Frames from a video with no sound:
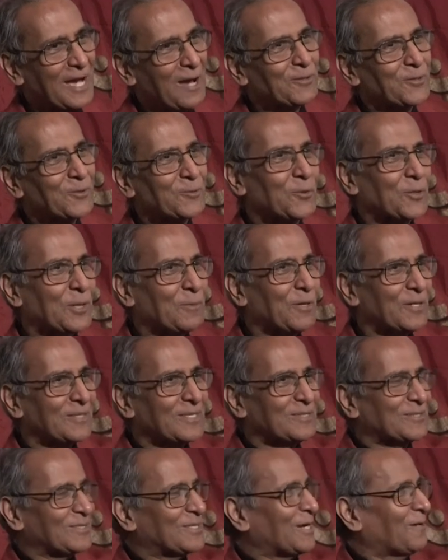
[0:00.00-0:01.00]
I have to talk about
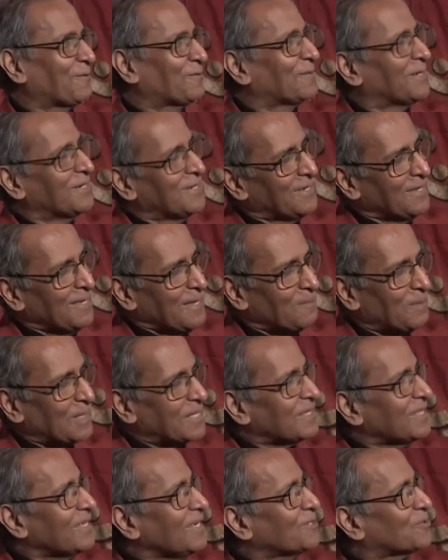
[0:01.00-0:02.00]
this stuff. But
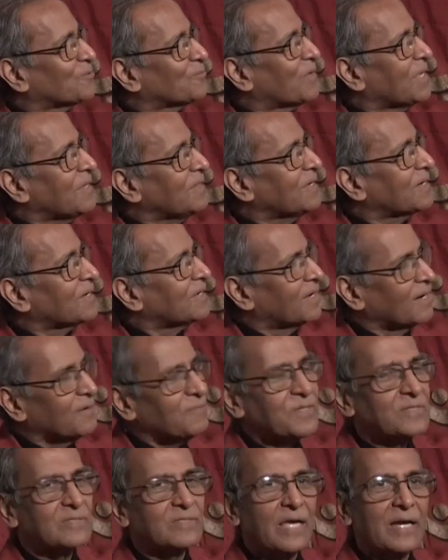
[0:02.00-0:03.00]
the thing is, when the love
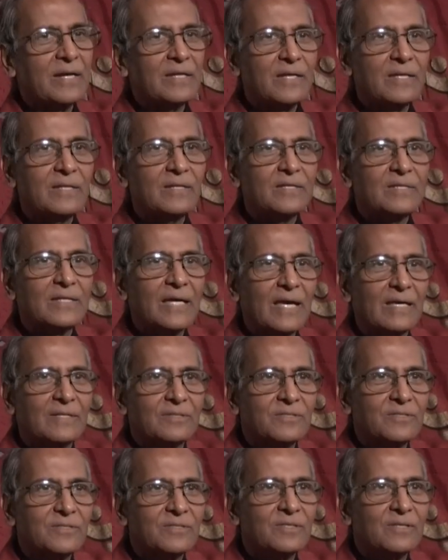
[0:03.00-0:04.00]
is that
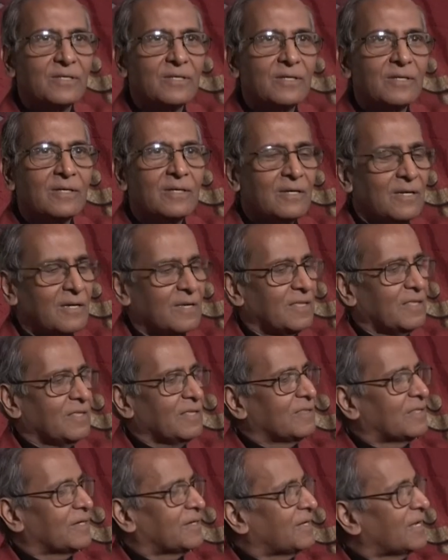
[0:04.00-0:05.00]
intense,
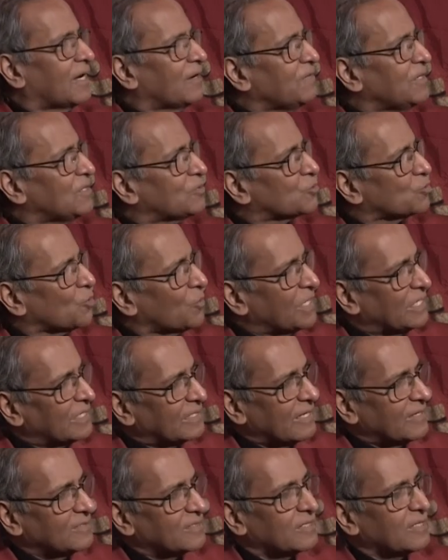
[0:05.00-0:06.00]
the love is so
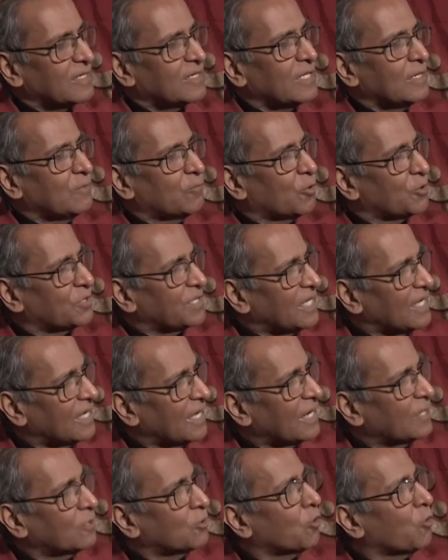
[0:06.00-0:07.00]
intense that the devotee
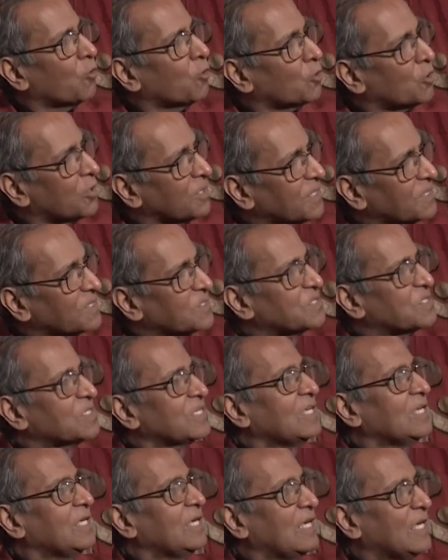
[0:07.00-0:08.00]
can no longer
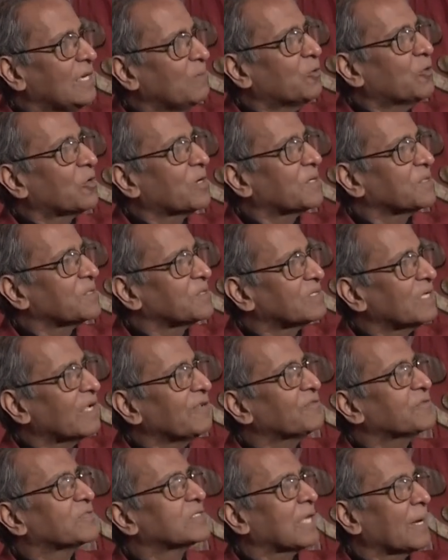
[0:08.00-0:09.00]
see him or
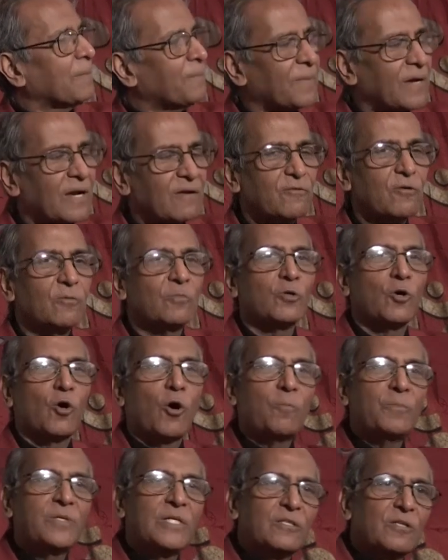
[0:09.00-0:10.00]
herself separate from the
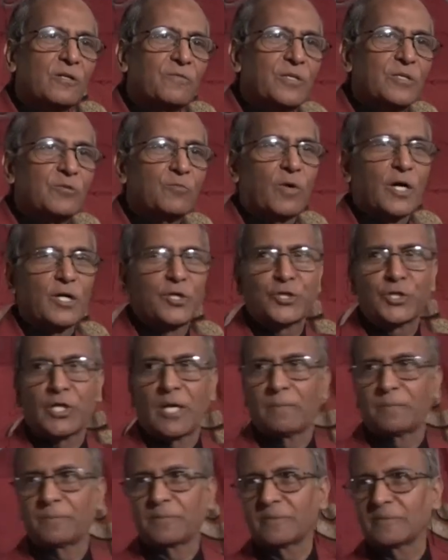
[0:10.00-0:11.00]
object of his
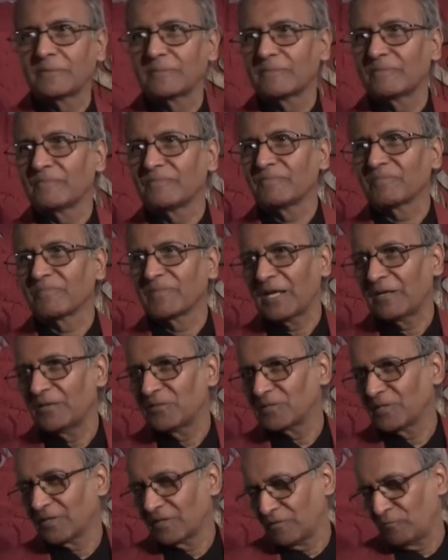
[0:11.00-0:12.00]
worship. That
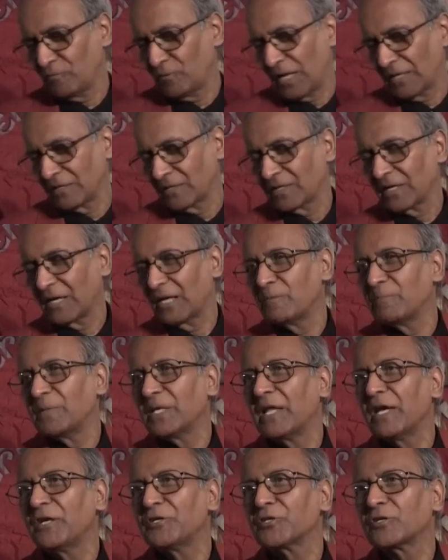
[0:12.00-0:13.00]
is, the, if you like, the
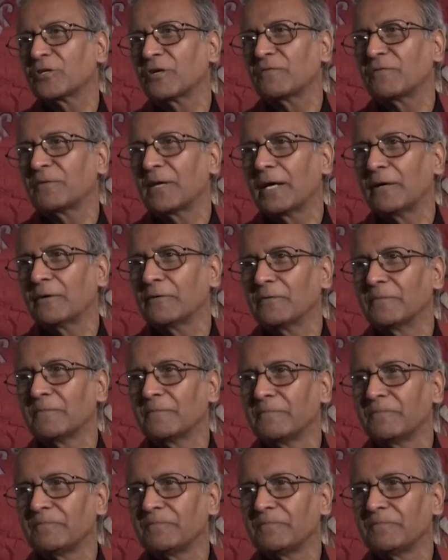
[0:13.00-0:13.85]
culmination of love.